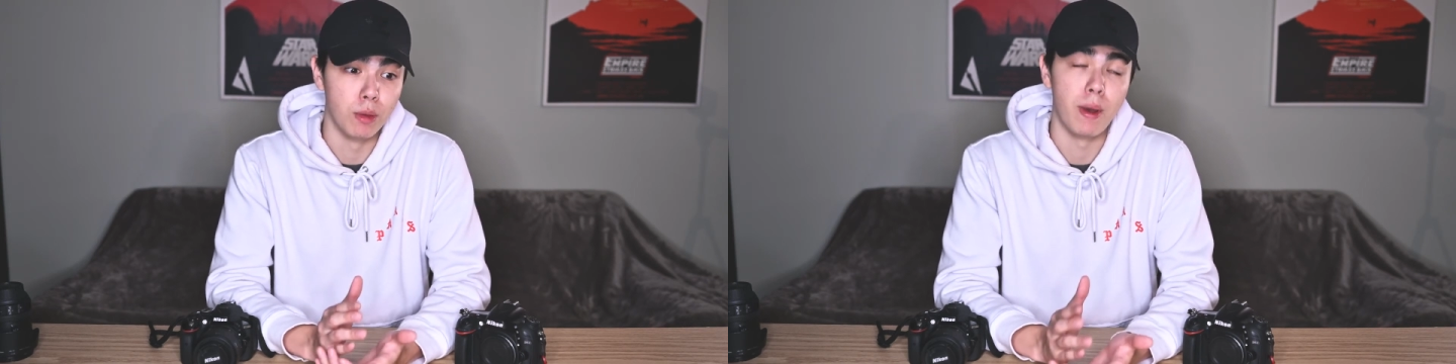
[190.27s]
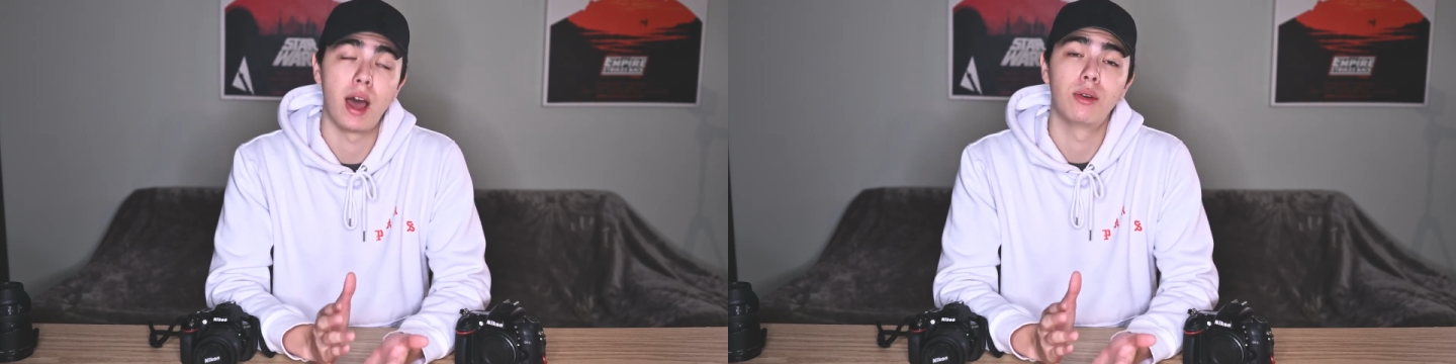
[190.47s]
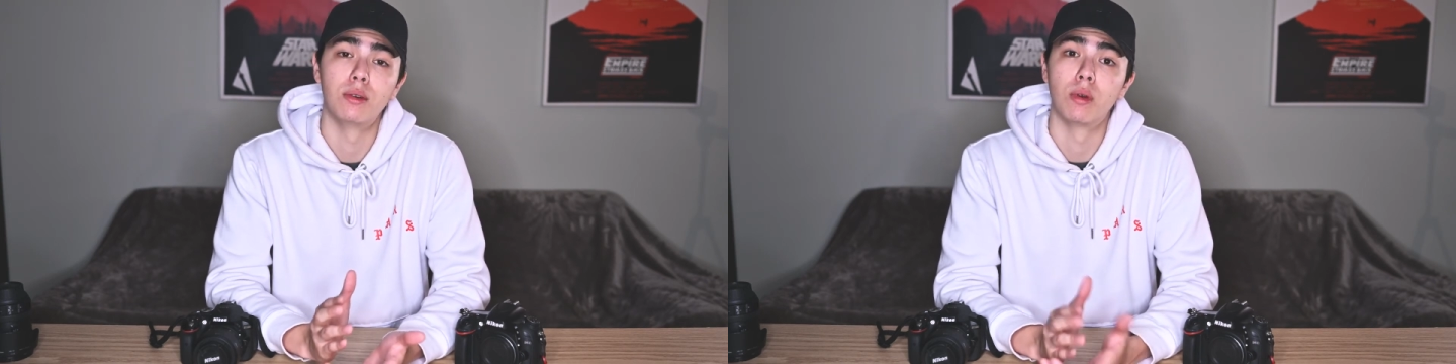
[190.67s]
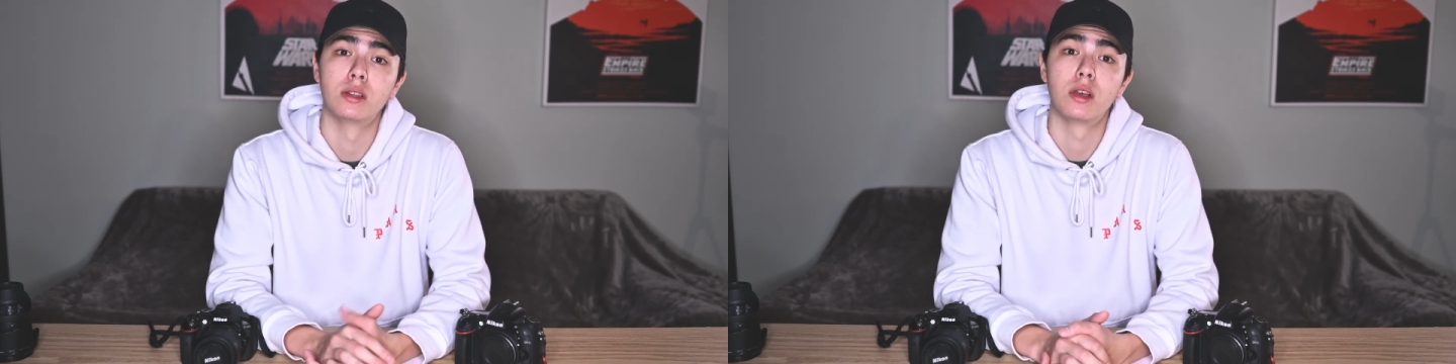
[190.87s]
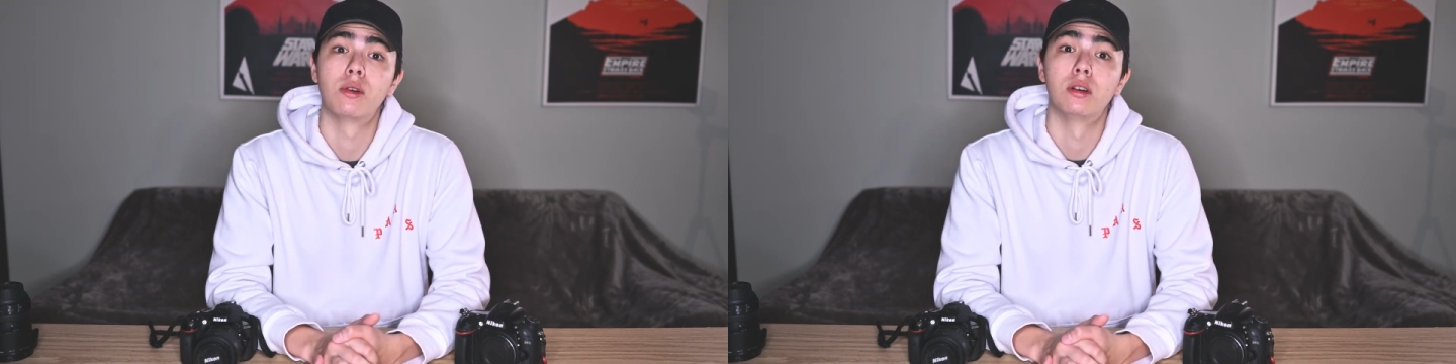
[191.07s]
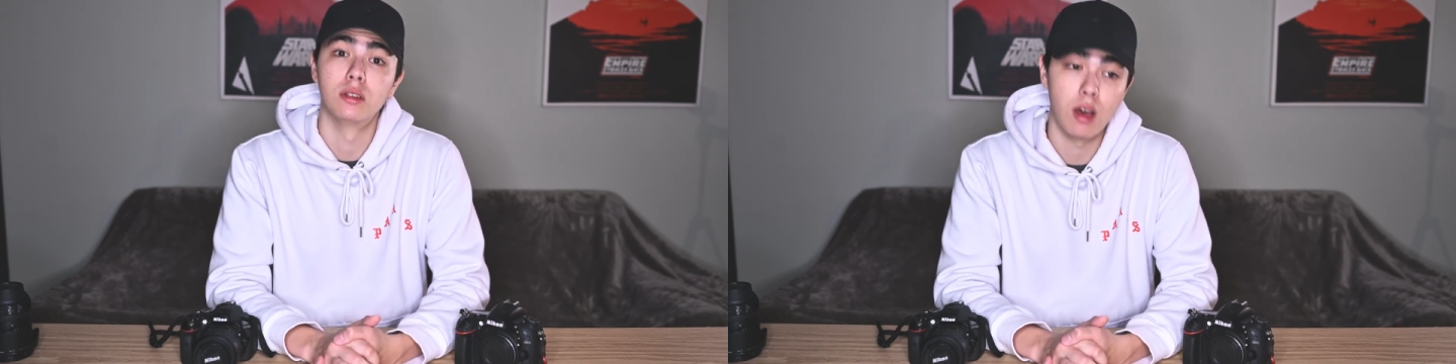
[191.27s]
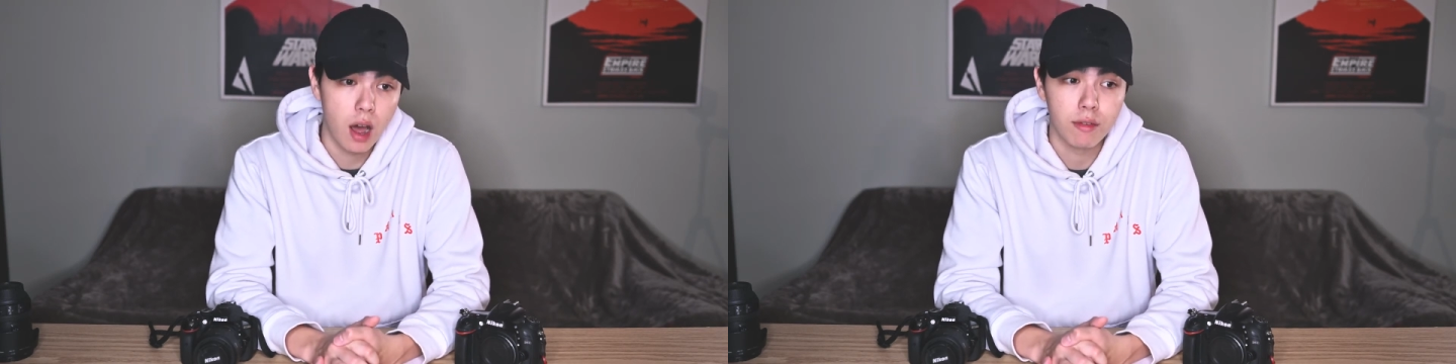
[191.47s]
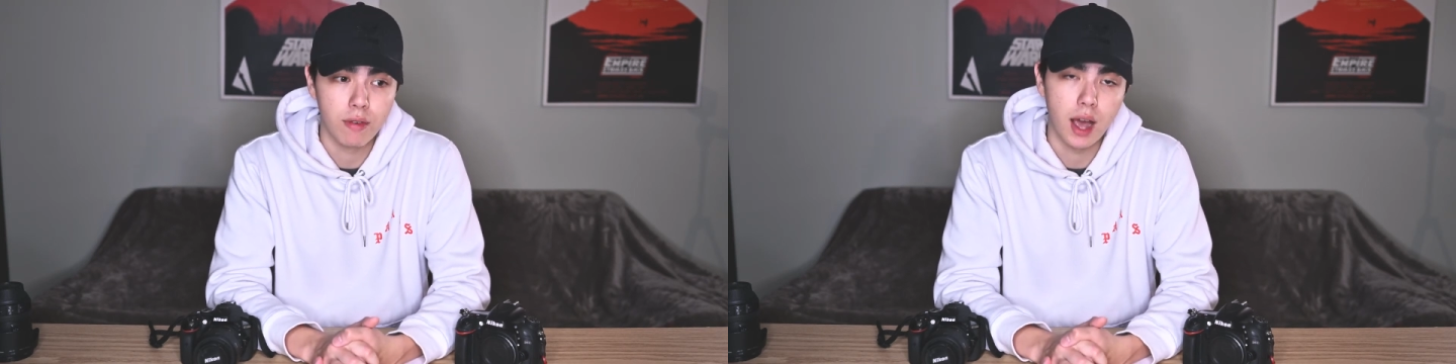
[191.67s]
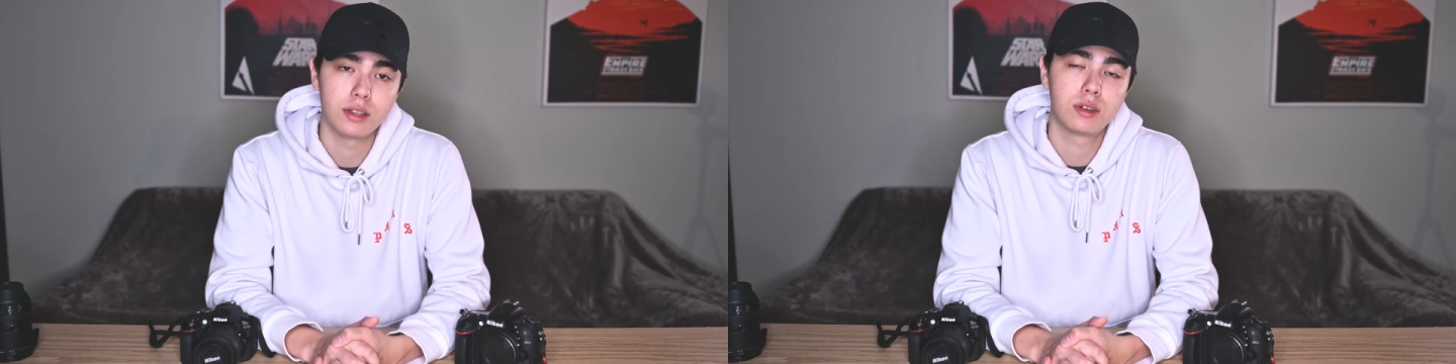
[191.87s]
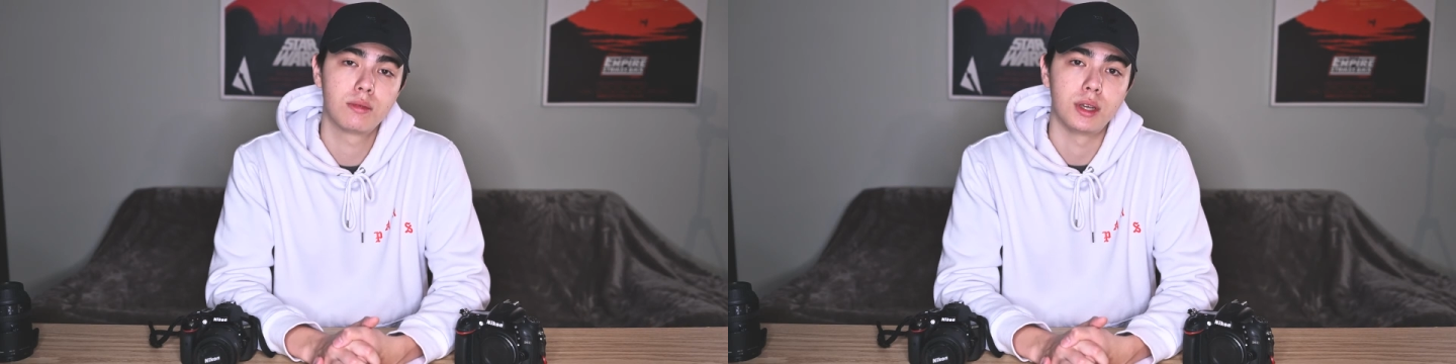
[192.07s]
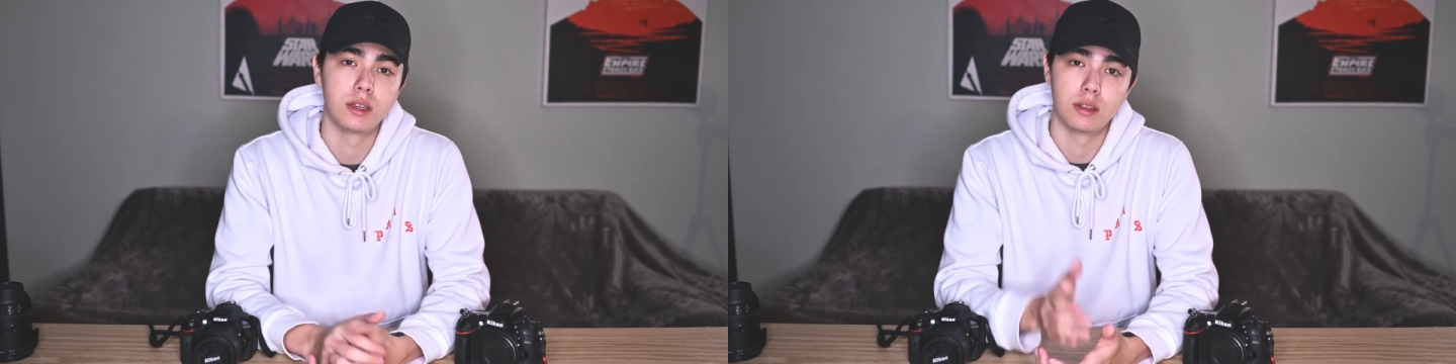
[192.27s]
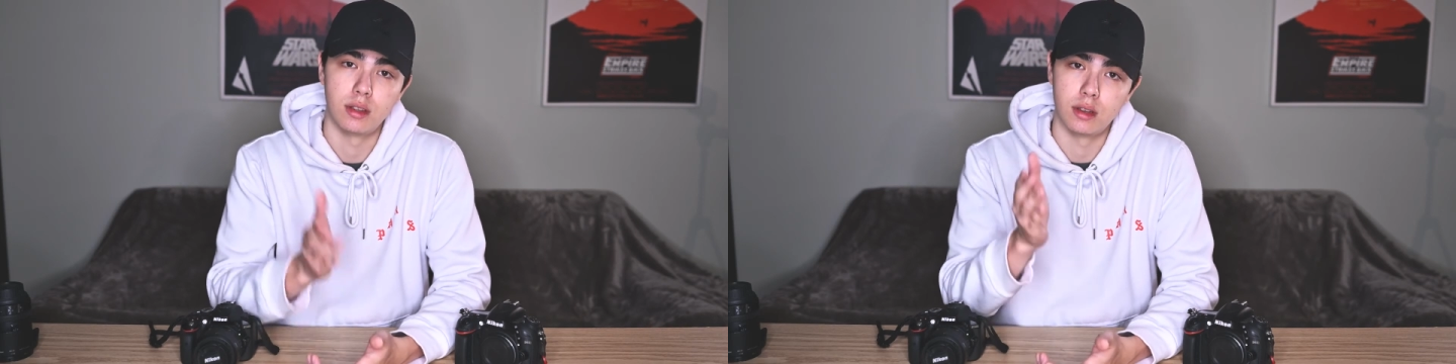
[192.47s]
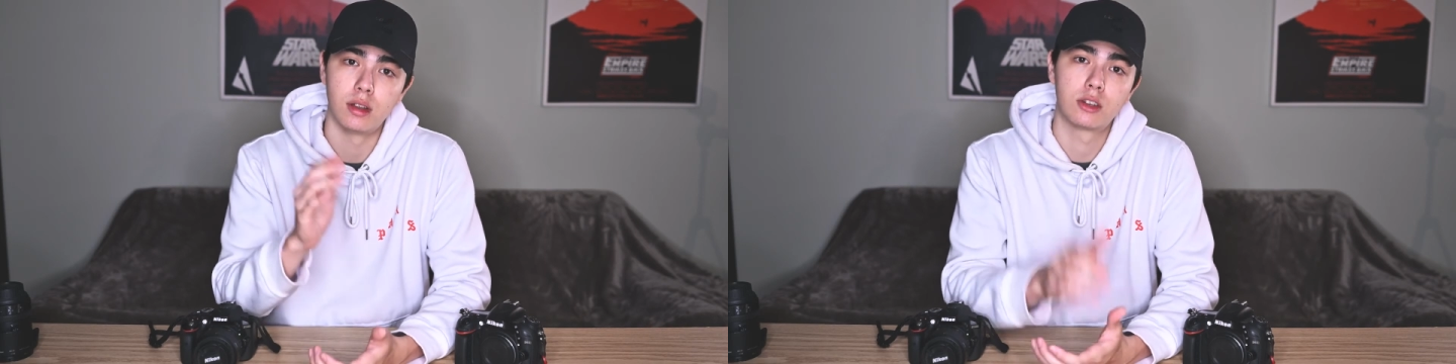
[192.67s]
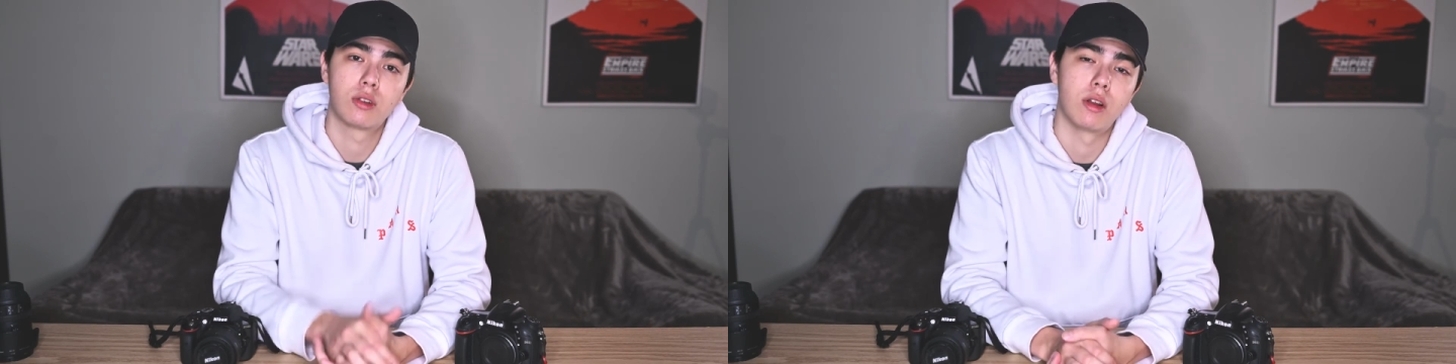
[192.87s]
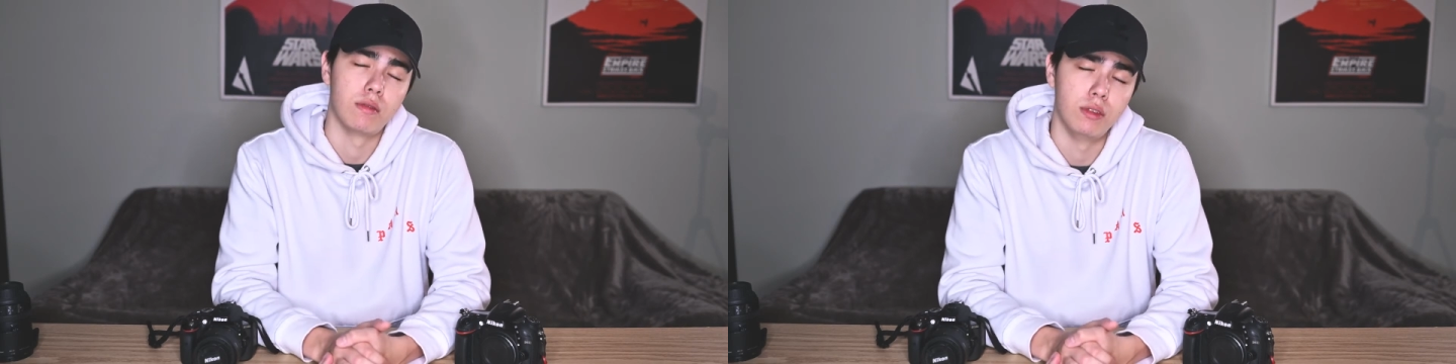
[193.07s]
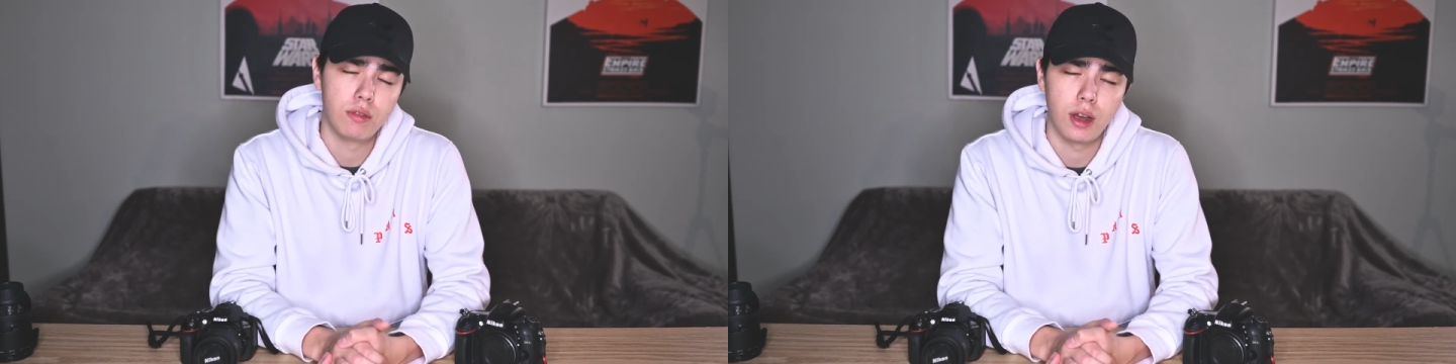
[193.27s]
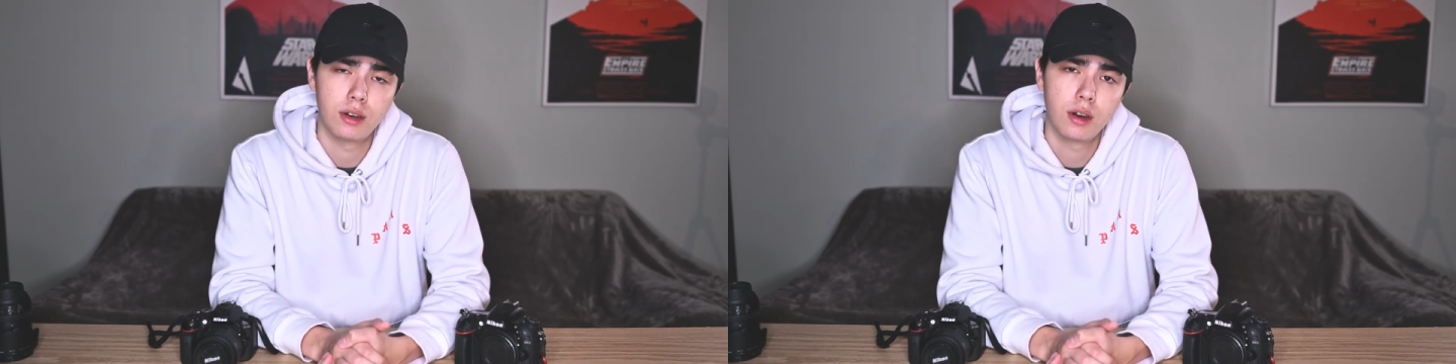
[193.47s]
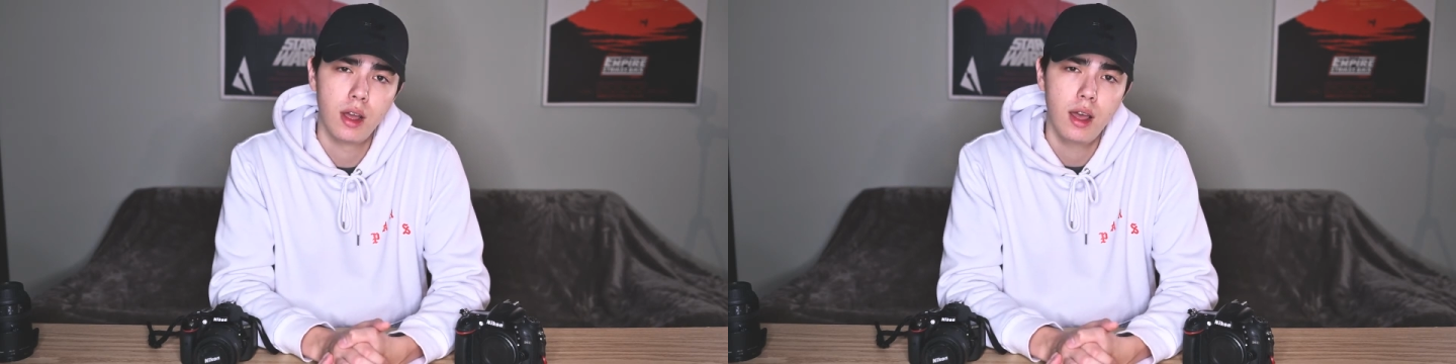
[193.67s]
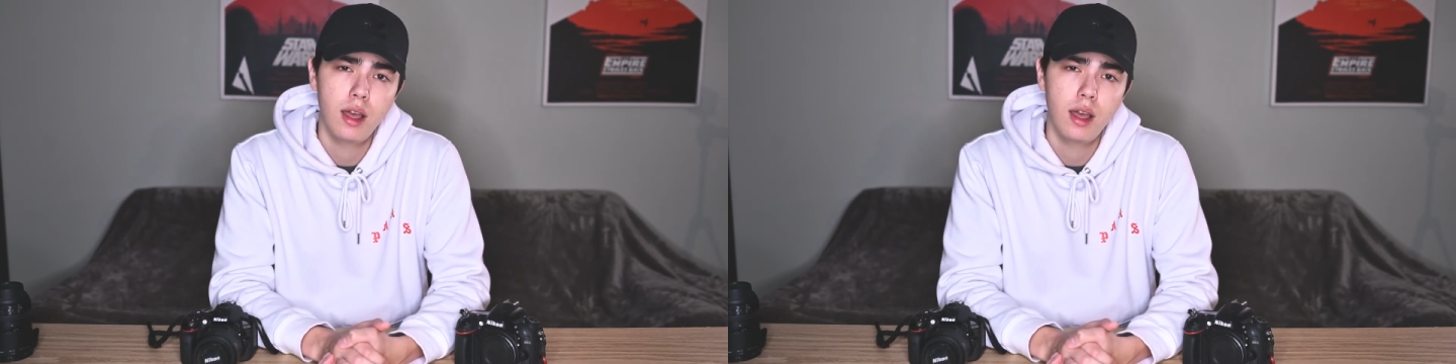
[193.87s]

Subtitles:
battery runs out a lot faster because of the electronic viewfinder,